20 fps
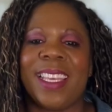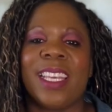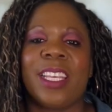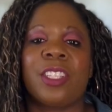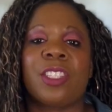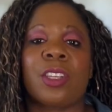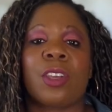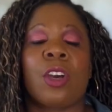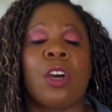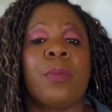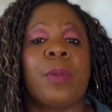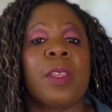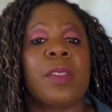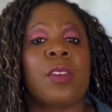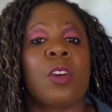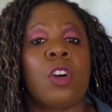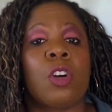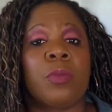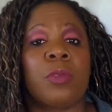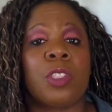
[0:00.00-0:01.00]
Tacoma is
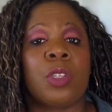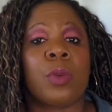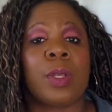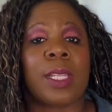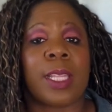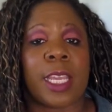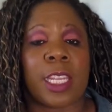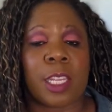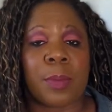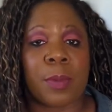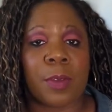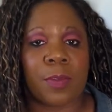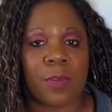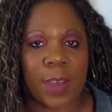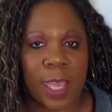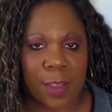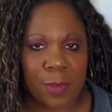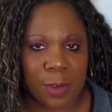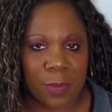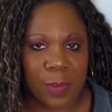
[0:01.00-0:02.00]
home to a lineup of
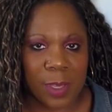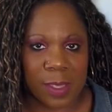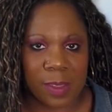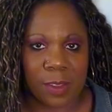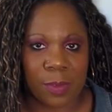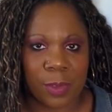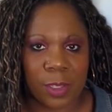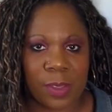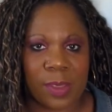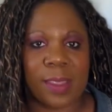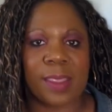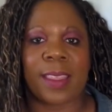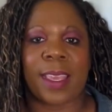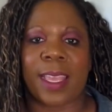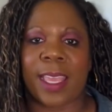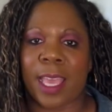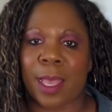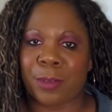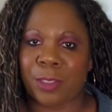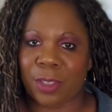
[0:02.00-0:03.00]
vibrant festivals
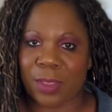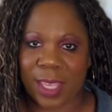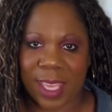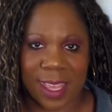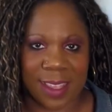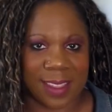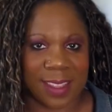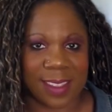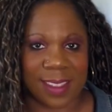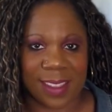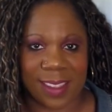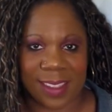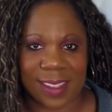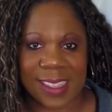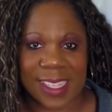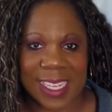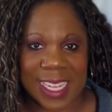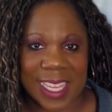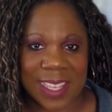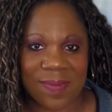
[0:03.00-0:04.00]
that capture the essence of the
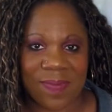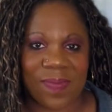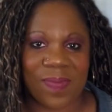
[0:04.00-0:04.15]
city.